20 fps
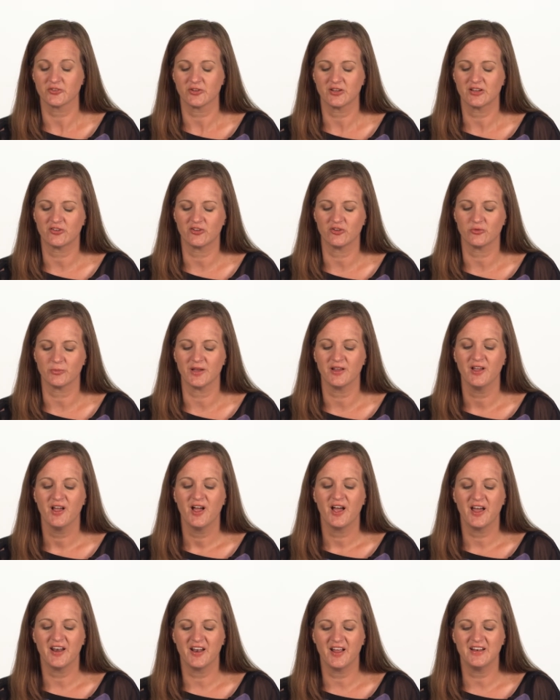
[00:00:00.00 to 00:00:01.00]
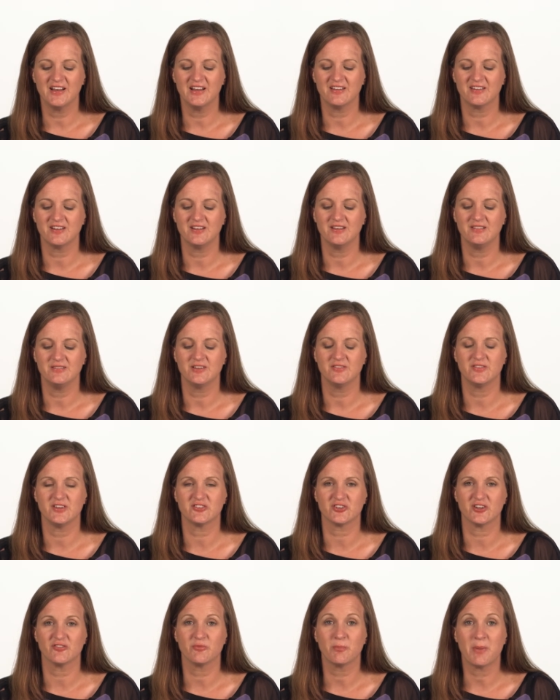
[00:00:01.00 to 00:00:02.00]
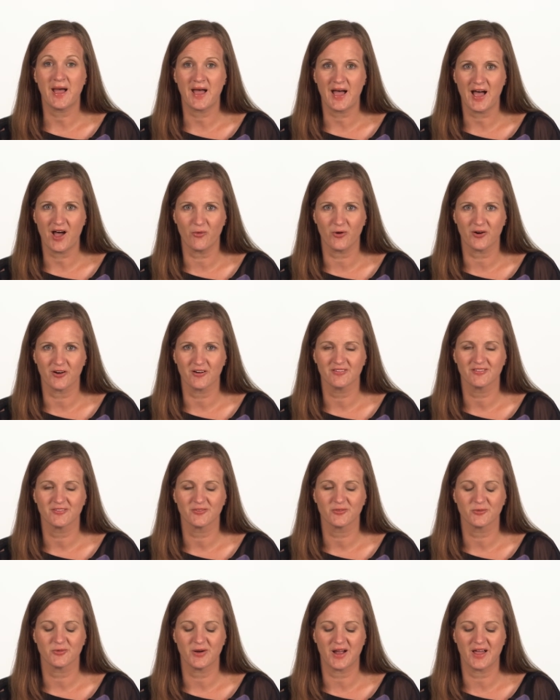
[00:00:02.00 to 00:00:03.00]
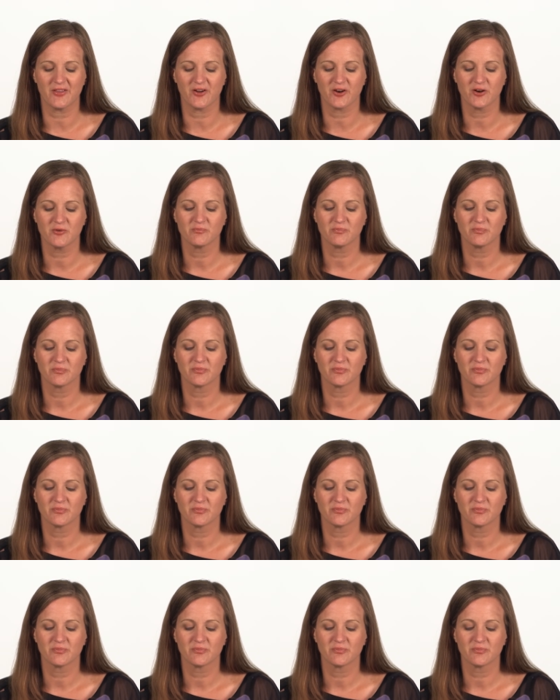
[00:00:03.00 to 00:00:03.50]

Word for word: excuse me, an uneasy division of power, rather,